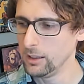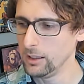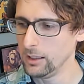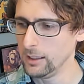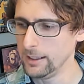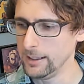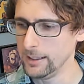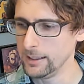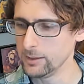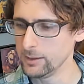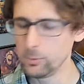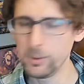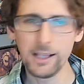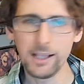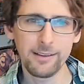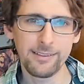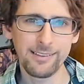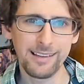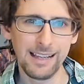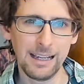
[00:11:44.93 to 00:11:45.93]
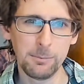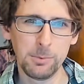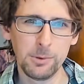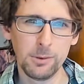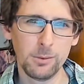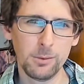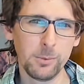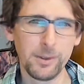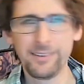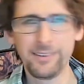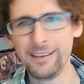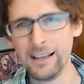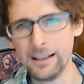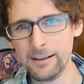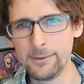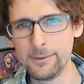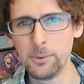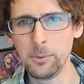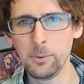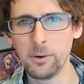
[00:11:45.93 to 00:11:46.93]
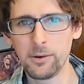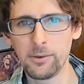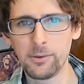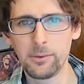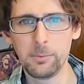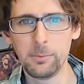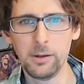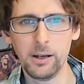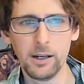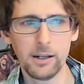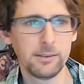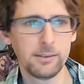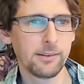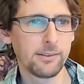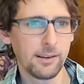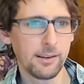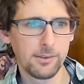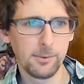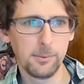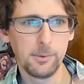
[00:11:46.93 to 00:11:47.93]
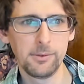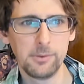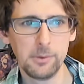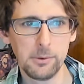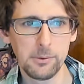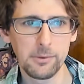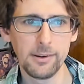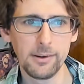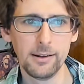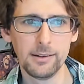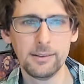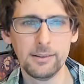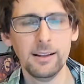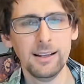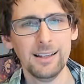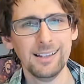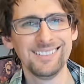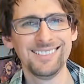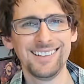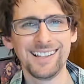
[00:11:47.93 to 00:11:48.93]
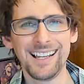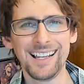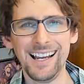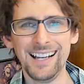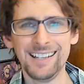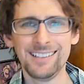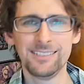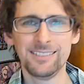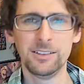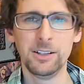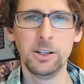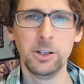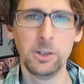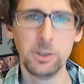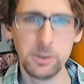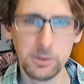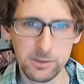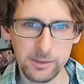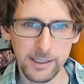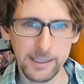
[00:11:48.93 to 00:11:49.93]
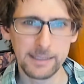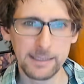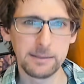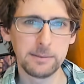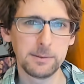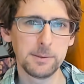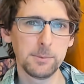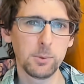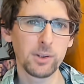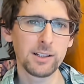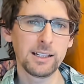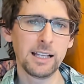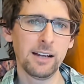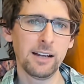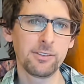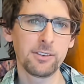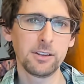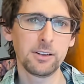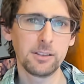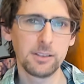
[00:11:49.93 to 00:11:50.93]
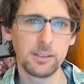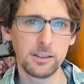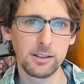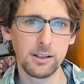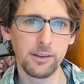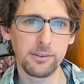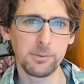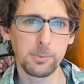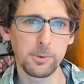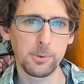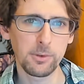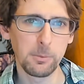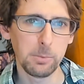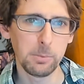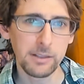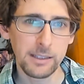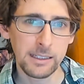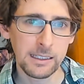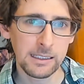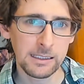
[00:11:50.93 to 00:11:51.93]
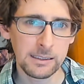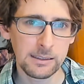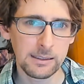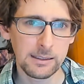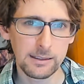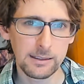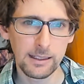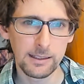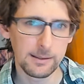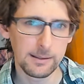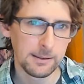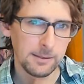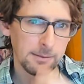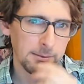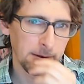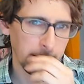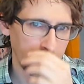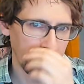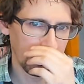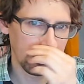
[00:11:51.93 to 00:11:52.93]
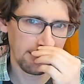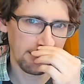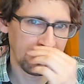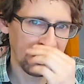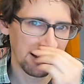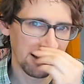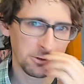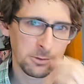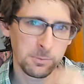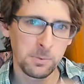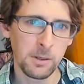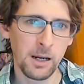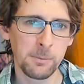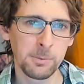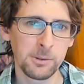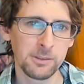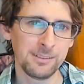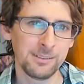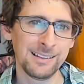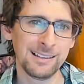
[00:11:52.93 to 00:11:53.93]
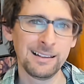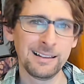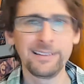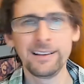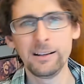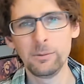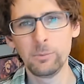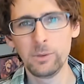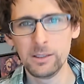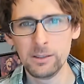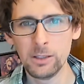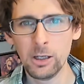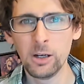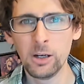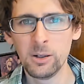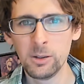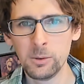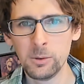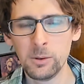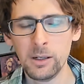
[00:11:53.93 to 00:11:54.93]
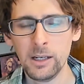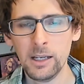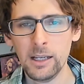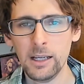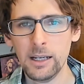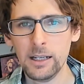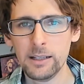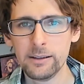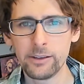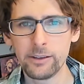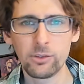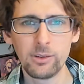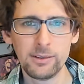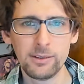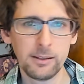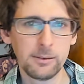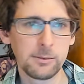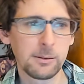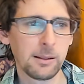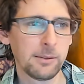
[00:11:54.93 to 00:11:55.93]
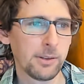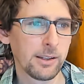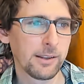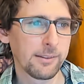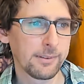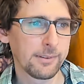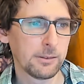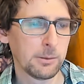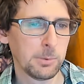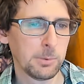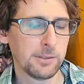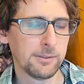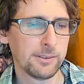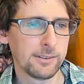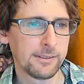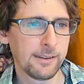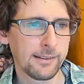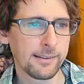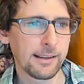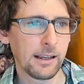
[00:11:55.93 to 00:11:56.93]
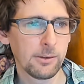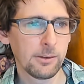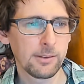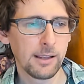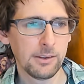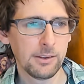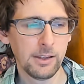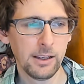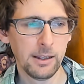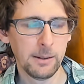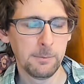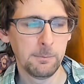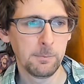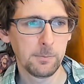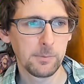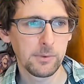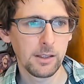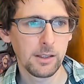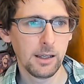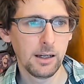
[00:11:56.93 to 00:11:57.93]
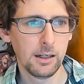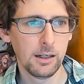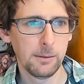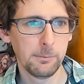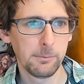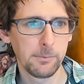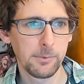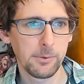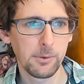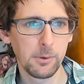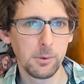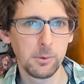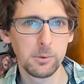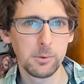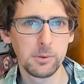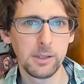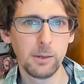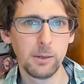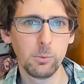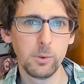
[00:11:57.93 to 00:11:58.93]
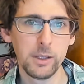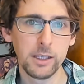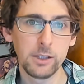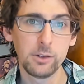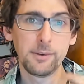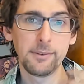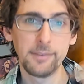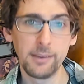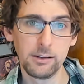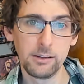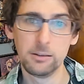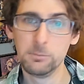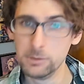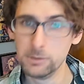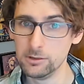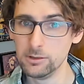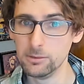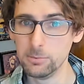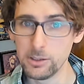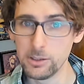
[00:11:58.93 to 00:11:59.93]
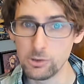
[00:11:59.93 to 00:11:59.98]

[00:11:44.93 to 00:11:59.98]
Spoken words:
And we got a sample and we said to our supplier, in this case it was USUN, like, I don't know, like we're gonna have customers complain that these aren't centered properly. And they said, we know. Actually ended up giving us a little bit of a discount on them, so that we could sell them a little bit